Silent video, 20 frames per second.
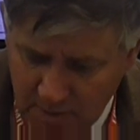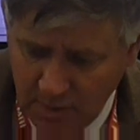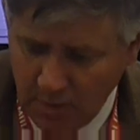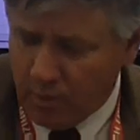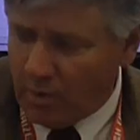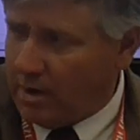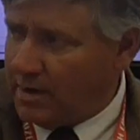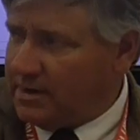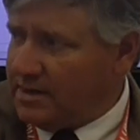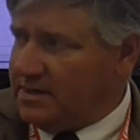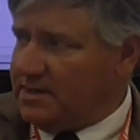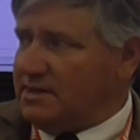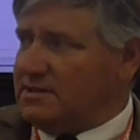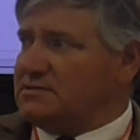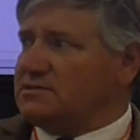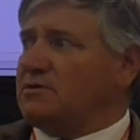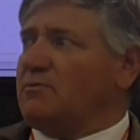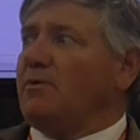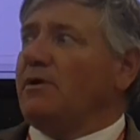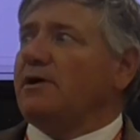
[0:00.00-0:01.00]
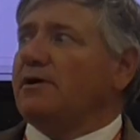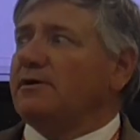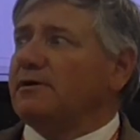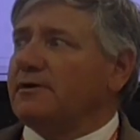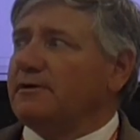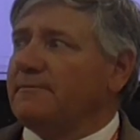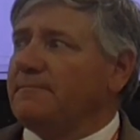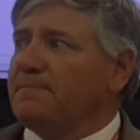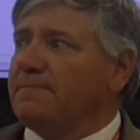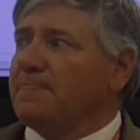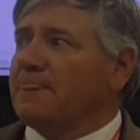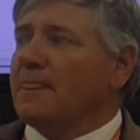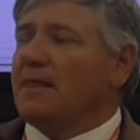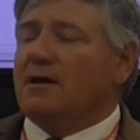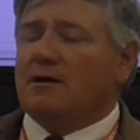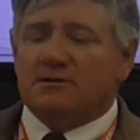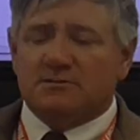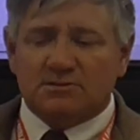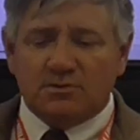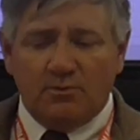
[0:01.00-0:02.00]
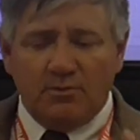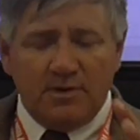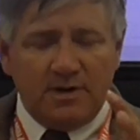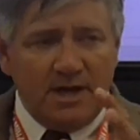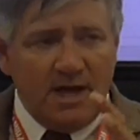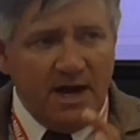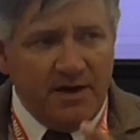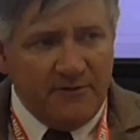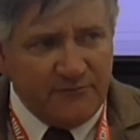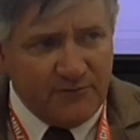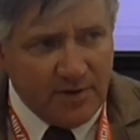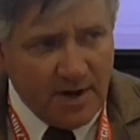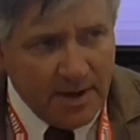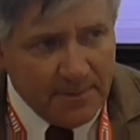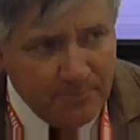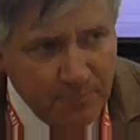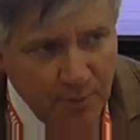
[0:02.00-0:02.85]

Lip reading: quantity squared. So whatever I